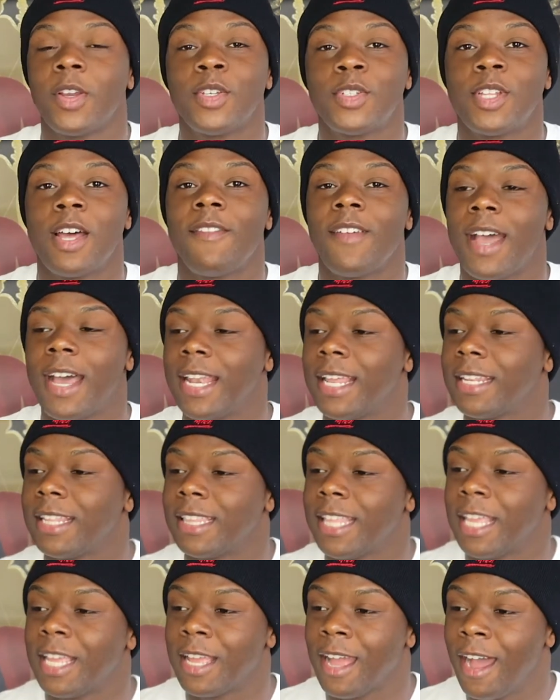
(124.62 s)
first off, I like to
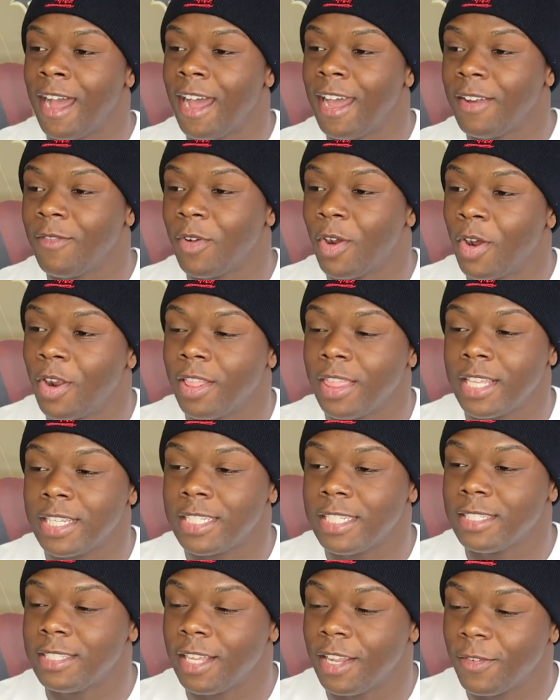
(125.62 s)
thank God for all the things
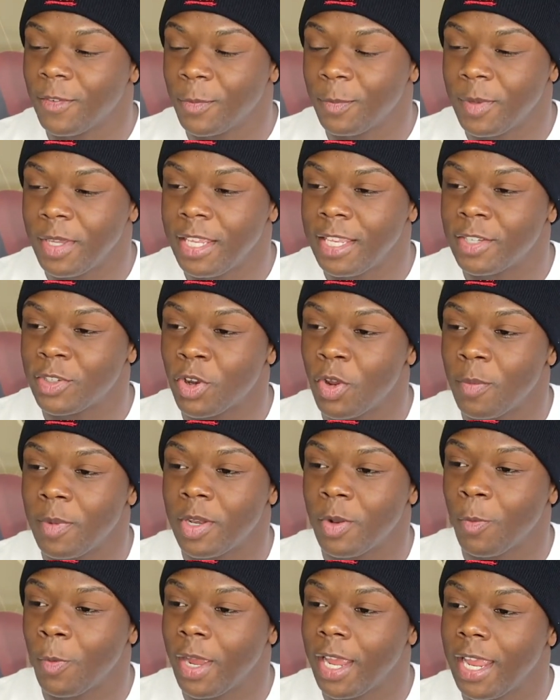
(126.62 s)
he's done for me, showing
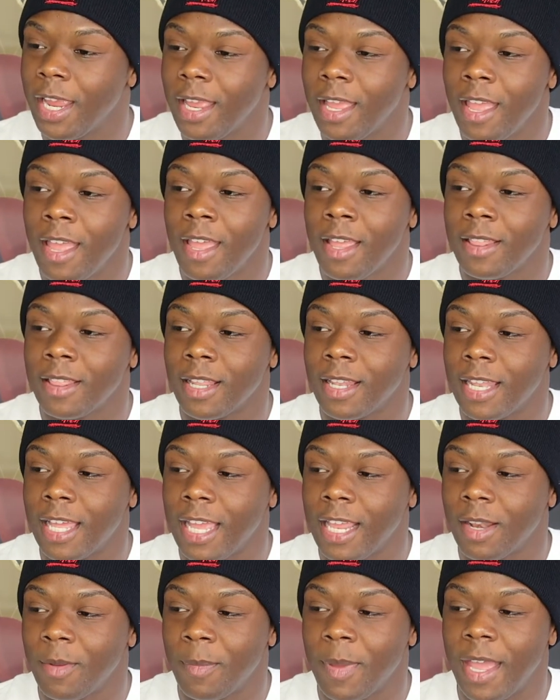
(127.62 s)
me the way, the
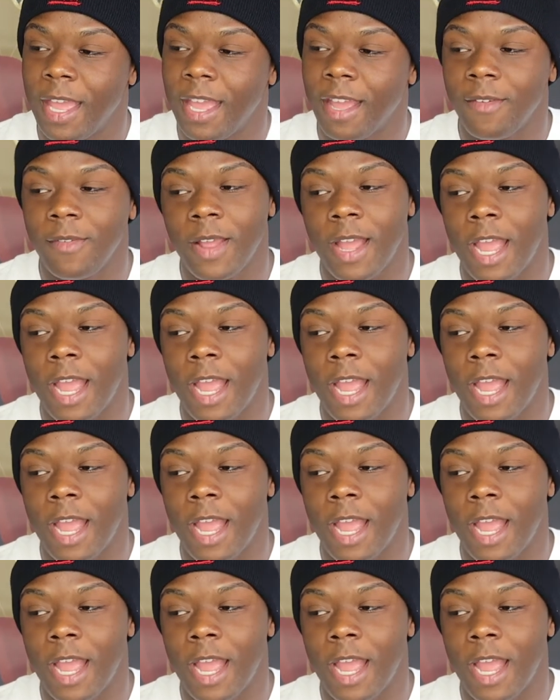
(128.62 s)
light and the path.